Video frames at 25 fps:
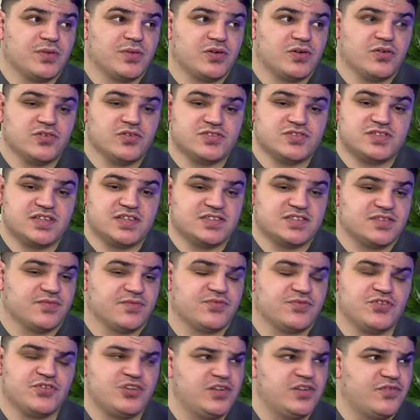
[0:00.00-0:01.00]
because there's a
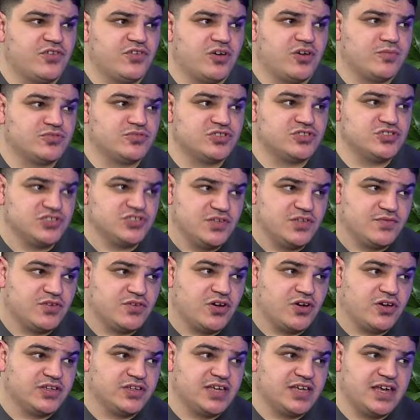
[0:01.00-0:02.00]
few different options you've
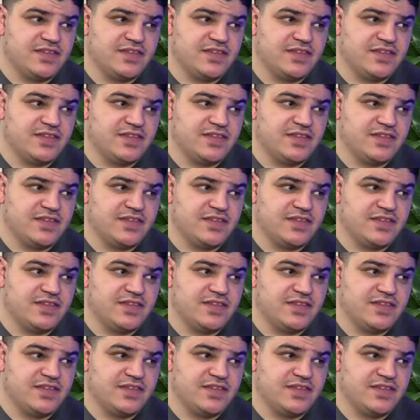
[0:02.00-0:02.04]
got.